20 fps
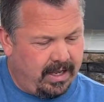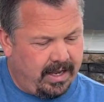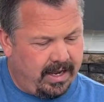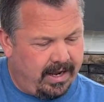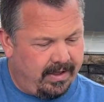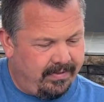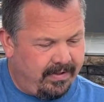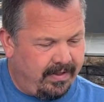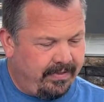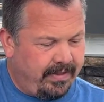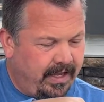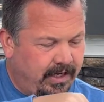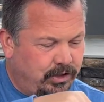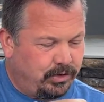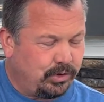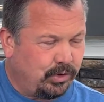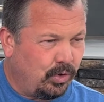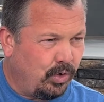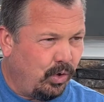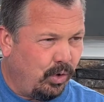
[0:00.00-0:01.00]
and then they
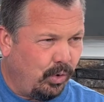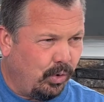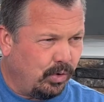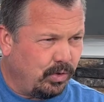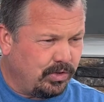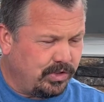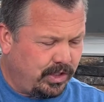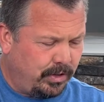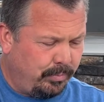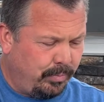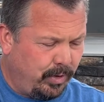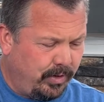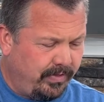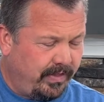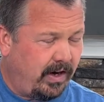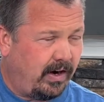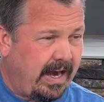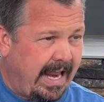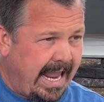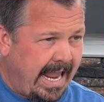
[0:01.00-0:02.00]
drill holes and put
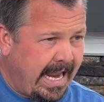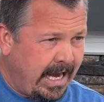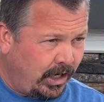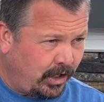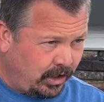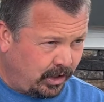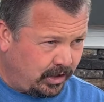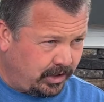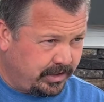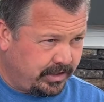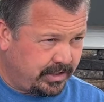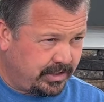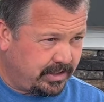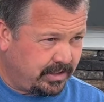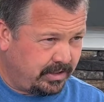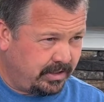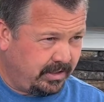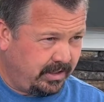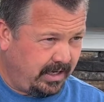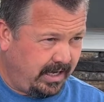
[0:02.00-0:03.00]
their anchors
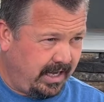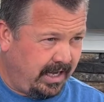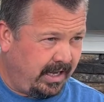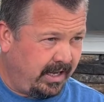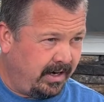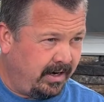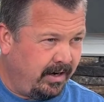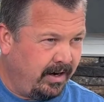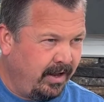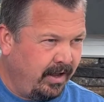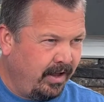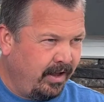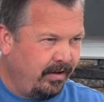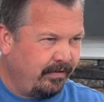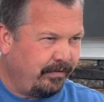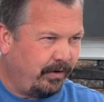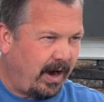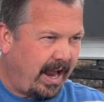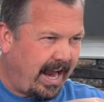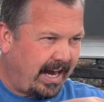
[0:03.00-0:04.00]
in
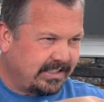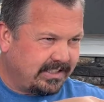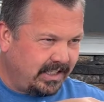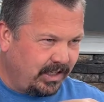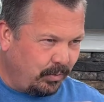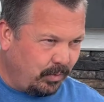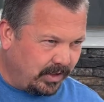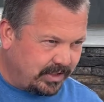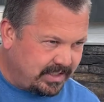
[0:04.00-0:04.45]
for actually what's